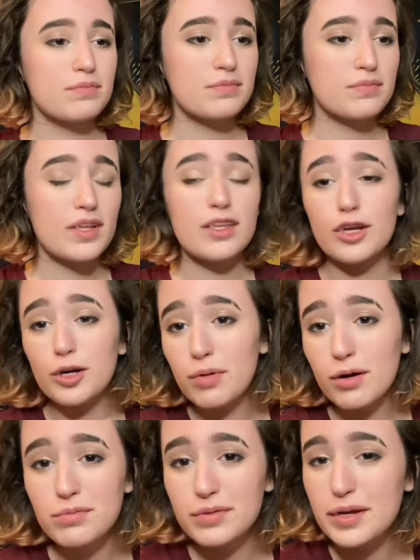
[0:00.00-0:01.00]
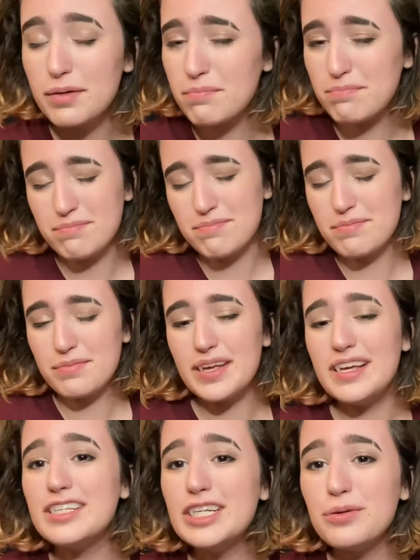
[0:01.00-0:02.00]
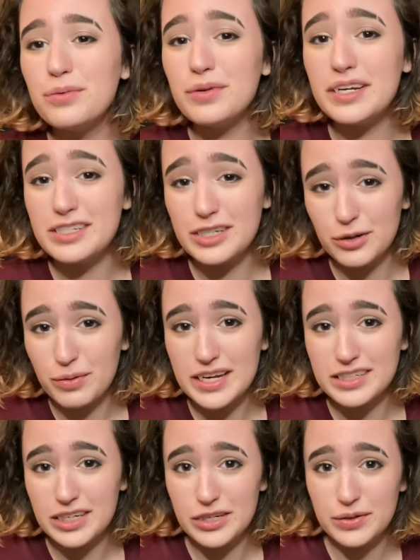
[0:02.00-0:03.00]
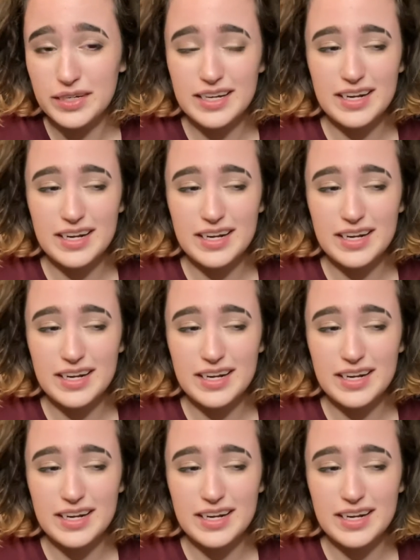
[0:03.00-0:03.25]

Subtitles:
There are probably easier ways to do it.